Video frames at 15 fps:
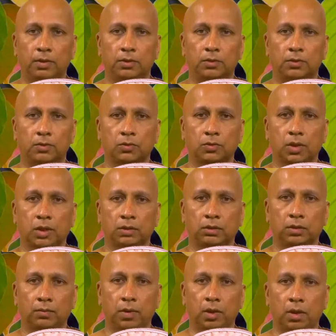So
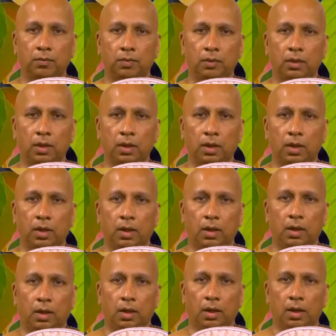attabhava
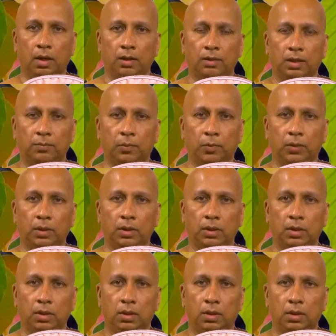at that
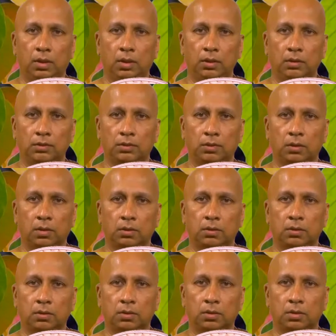point is
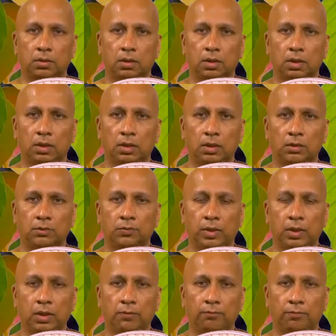
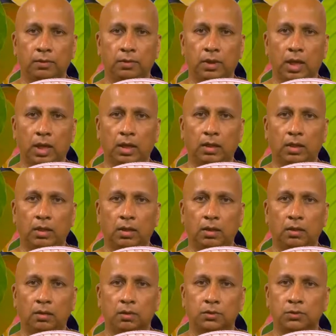very different
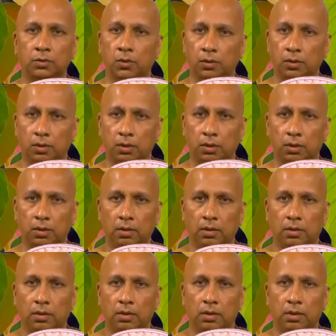than soul
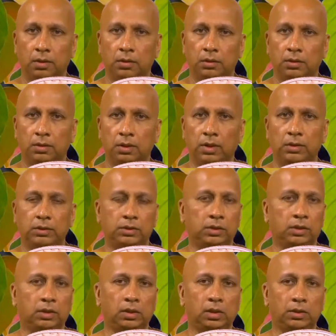in
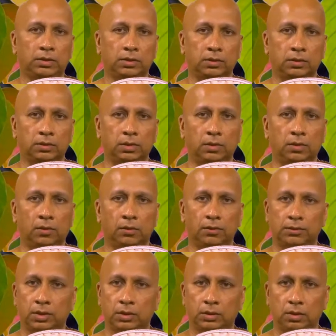theistic religions, in
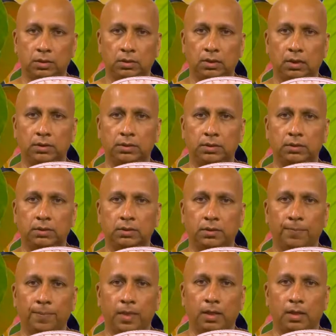God-centered religions.
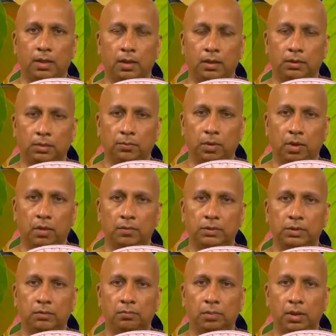Attabhava
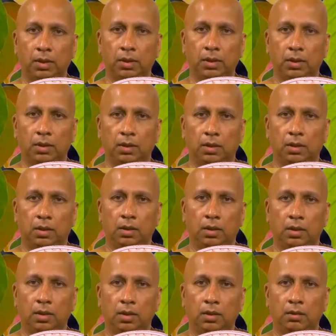simply
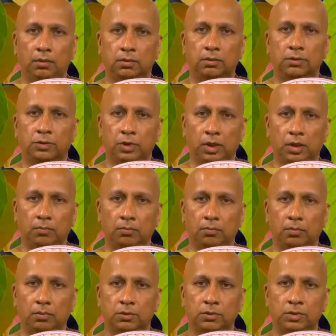is a stream
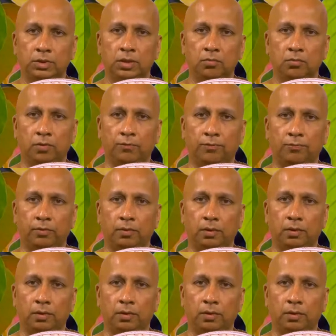of